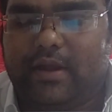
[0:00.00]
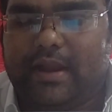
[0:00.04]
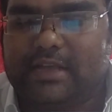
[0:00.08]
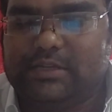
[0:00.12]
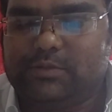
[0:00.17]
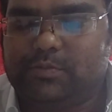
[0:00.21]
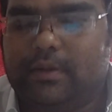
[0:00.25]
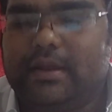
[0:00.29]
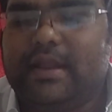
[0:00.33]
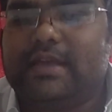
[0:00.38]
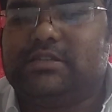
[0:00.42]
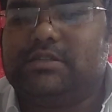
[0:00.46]

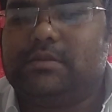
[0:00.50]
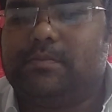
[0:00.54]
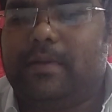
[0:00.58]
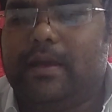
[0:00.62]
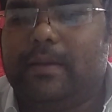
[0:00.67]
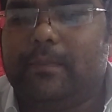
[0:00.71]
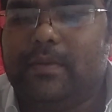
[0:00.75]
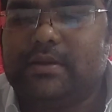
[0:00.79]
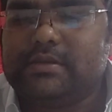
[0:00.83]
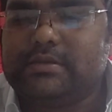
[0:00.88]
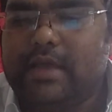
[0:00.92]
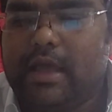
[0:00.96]
explanation
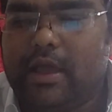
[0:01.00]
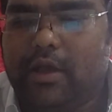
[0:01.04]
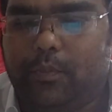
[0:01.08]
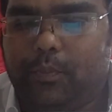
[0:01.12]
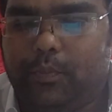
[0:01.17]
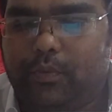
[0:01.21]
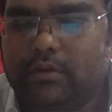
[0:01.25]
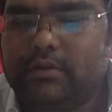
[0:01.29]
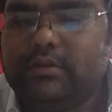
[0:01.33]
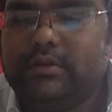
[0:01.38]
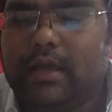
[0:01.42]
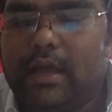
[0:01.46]
purpose, I
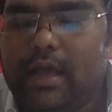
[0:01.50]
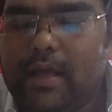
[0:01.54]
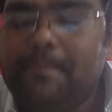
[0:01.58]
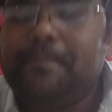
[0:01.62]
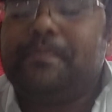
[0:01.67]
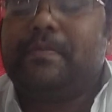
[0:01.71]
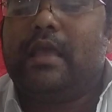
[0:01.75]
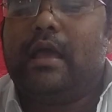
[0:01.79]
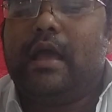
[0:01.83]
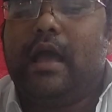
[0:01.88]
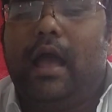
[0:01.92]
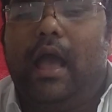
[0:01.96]
have put the
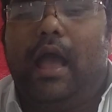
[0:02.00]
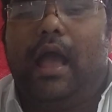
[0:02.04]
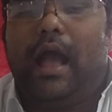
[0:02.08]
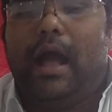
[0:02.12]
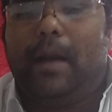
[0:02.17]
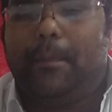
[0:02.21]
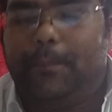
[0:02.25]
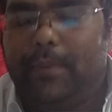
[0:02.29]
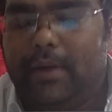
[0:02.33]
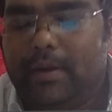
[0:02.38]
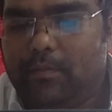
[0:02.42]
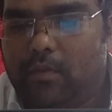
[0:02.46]

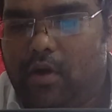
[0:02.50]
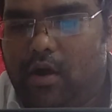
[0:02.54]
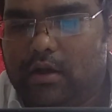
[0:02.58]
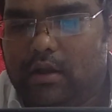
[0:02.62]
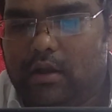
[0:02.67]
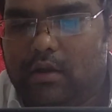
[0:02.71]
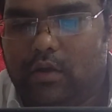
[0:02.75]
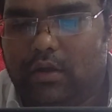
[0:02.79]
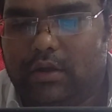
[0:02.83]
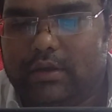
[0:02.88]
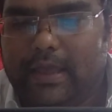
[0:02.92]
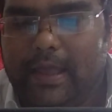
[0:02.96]
upper
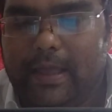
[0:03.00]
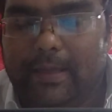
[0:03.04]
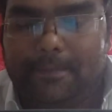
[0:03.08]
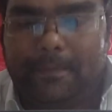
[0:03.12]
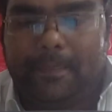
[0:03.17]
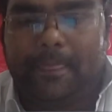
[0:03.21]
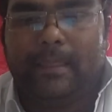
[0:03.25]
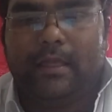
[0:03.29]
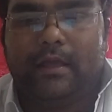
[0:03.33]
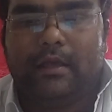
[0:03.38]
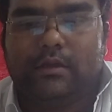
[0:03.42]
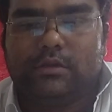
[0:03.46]
model. Okay,
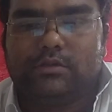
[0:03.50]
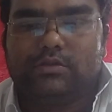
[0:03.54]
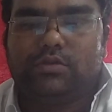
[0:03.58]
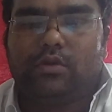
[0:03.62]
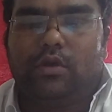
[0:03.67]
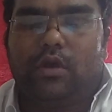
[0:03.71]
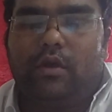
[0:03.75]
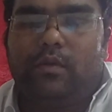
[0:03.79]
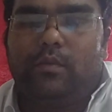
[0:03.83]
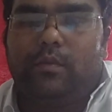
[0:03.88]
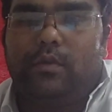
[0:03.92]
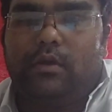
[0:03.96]

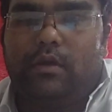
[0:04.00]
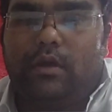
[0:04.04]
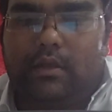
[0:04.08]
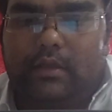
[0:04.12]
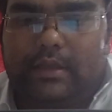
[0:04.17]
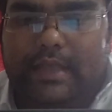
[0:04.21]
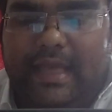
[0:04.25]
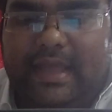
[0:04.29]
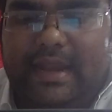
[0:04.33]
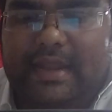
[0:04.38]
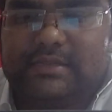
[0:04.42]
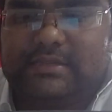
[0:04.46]
so
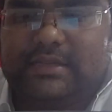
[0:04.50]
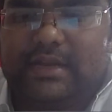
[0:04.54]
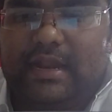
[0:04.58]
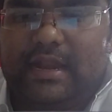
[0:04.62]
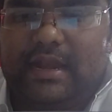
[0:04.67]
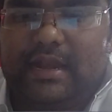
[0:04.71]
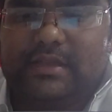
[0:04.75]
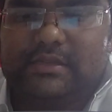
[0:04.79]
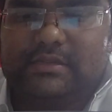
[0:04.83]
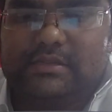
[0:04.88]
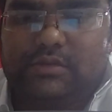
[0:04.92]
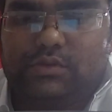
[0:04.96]
caries
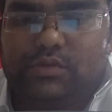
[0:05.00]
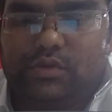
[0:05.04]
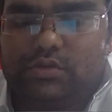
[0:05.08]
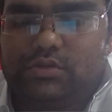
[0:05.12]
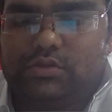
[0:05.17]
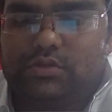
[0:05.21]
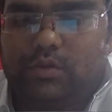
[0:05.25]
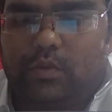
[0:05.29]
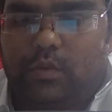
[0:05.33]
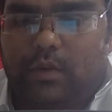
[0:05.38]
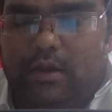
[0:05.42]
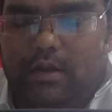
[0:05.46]
analysis is
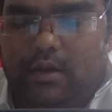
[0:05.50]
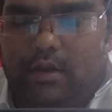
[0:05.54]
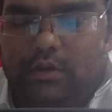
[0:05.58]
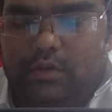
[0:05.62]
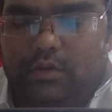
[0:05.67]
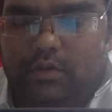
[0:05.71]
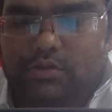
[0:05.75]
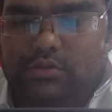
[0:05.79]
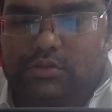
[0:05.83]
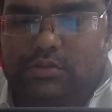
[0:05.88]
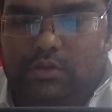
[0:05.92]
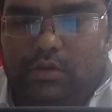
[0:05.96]
used to
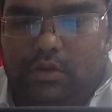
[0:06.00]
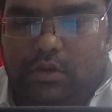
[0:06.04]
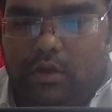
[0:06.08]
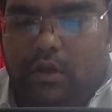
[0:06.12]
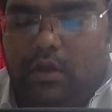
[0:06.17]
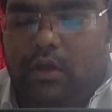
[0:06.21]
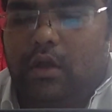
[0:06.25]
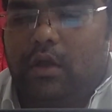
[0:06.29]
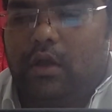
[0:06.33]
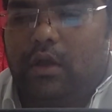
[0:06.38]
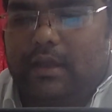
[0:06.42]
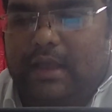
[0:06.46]

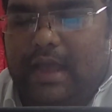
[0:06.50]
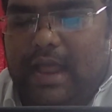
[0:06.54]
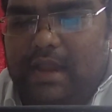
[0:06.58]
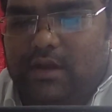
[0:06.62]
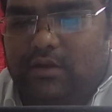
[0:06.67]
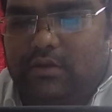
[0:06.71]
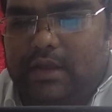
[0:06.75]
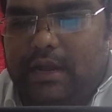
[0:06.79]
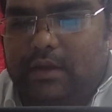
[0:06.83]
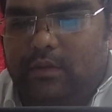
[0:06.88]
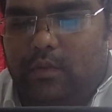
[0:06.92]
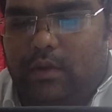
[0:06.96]

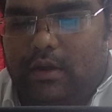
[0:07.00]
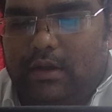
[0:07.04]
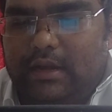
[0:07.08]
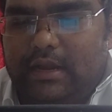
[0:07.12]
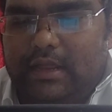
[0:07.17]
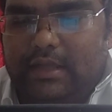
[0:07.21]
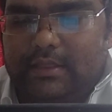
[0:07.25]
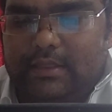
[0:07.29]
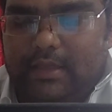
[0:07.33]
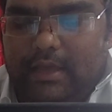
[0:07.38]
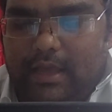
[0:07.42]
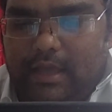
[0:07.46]
calculate
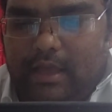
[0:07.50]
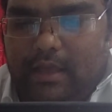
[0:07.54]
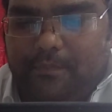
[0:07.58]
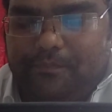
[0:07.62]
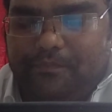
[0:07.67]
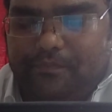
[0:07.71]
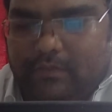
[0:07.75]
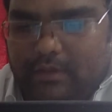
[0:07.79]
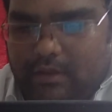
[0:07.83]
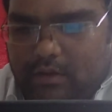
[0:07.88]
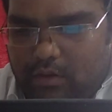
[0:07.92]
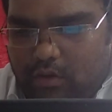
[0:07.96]
only the
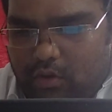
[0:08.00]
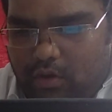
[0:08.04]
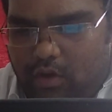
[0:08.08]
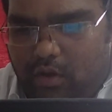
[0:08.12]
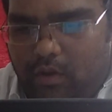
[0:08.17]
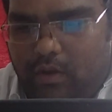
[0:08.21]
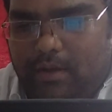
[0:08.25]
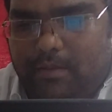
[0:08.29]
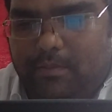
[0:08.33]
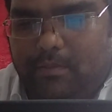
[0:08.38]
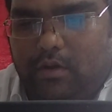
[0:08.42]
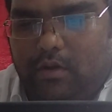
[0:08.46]

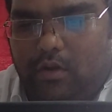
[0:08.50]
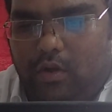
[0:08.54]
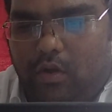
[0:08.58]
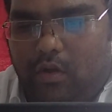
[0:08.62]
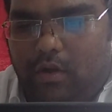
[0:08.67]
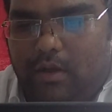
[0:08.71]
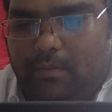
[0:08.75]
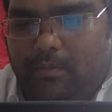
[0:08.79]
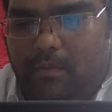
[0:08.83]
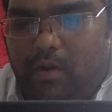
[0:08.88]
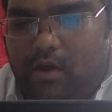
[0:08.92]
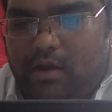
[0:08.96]

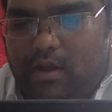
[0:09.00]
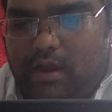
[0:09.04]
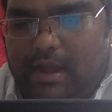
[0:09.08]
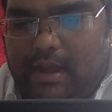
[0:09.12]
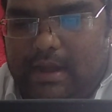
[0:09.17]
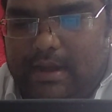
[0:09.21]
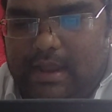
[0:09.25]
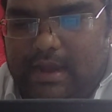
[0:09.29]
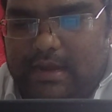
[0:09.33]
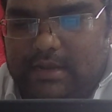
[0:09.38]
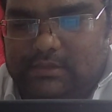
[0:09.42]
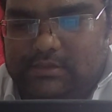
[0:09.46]
lower model
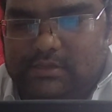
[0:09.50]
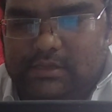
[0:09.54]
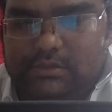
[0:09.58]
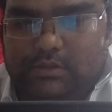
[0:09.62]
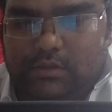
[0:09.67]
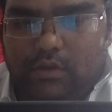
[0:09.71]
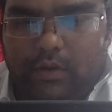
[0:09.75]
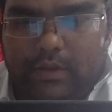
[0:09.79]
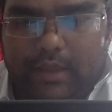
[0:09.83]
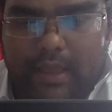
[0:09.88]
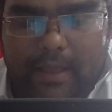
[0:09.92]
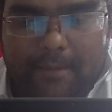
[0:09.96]
analysis.
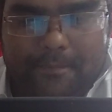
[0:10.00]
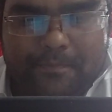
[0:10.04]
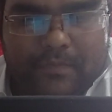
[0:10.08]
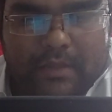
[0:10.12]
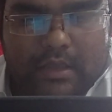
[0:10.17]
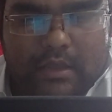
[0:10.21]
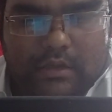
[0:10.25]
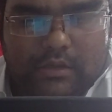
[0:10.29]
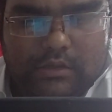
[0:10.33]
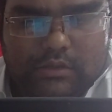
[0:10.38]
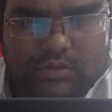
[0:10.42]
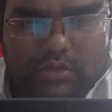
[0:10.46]
Okay,
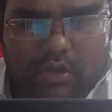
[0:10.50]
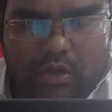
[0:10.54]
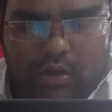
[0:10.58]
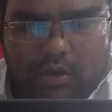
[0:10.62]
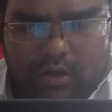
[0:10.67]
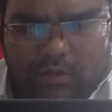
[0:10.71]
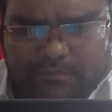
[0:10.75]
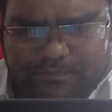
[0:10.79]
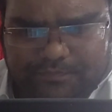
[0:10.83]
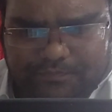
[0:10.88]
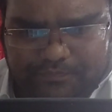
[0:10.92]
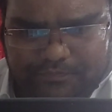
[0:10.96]

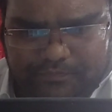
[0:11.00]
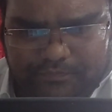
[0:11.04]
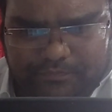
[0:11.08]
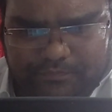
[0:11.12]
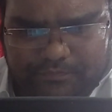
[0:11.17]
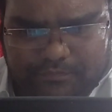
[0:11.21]
so